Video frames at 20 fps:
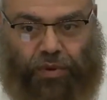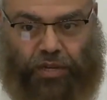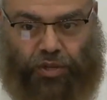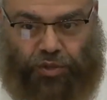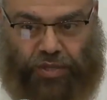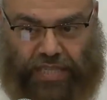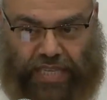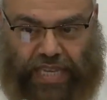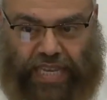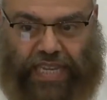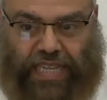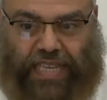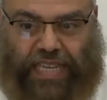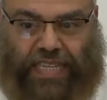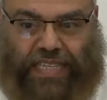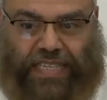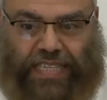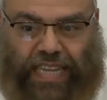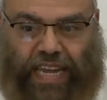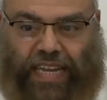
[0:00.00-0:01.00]
And when you see
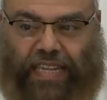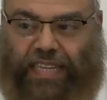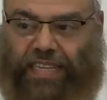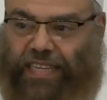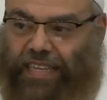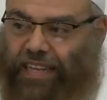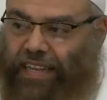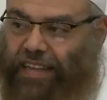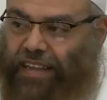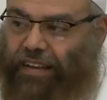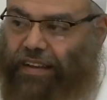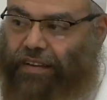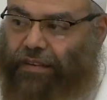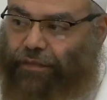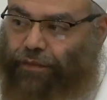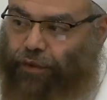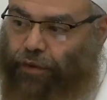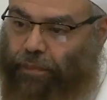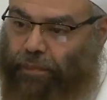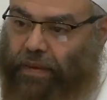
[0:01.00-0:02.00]
it, it's
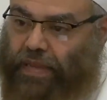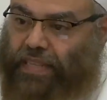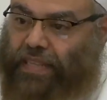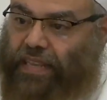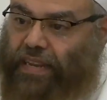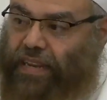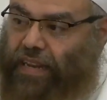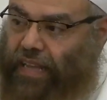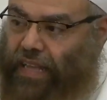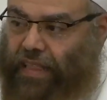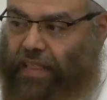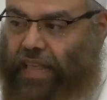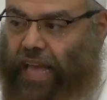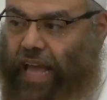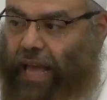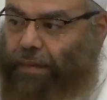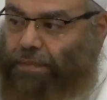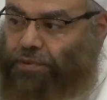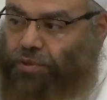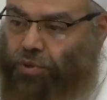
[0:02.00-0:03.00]
not forbidden in
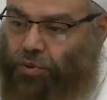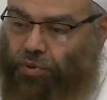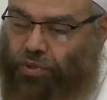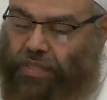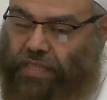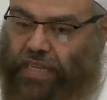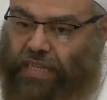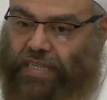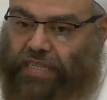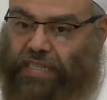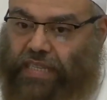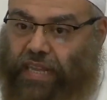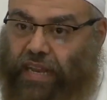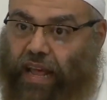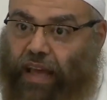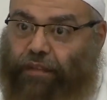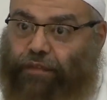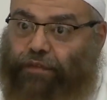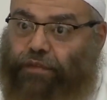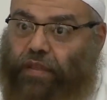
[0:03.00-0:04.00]
the absolute sense
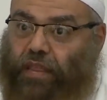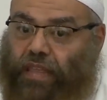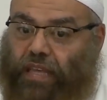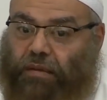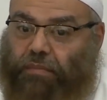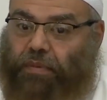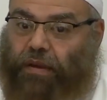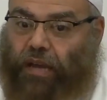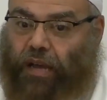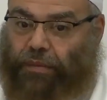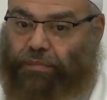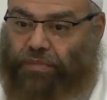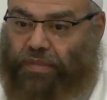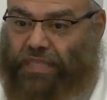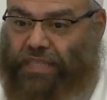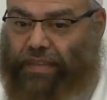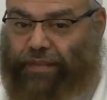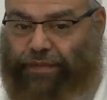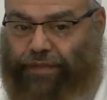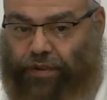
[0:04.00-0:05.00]
that everything
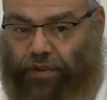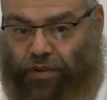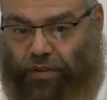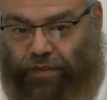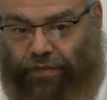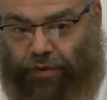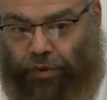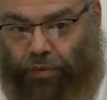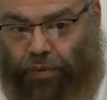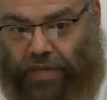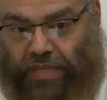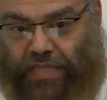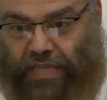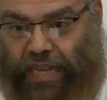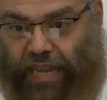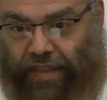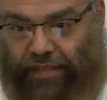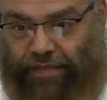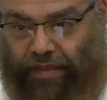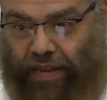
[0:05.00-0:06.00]
becomes difficult for
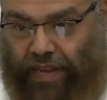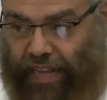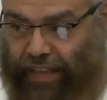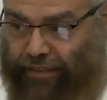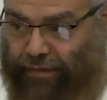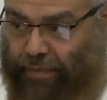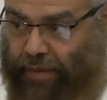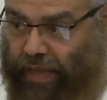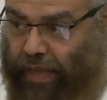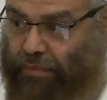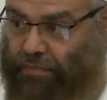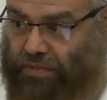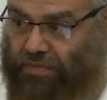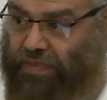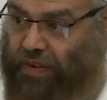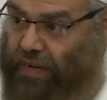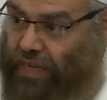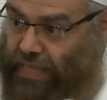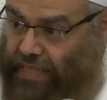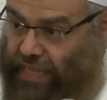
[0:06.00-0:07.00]
one's life and life
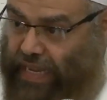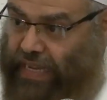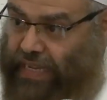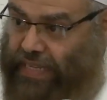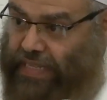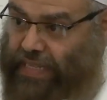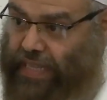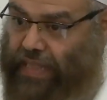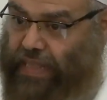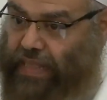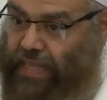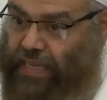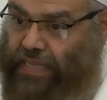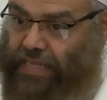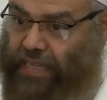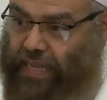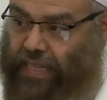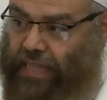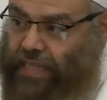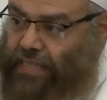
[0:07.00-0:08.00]
becomes very tight and
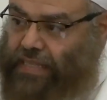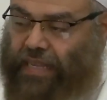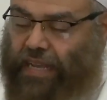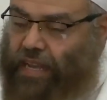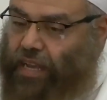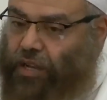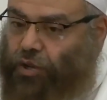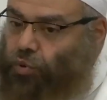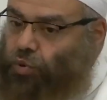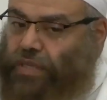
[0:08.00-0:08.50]
things like this.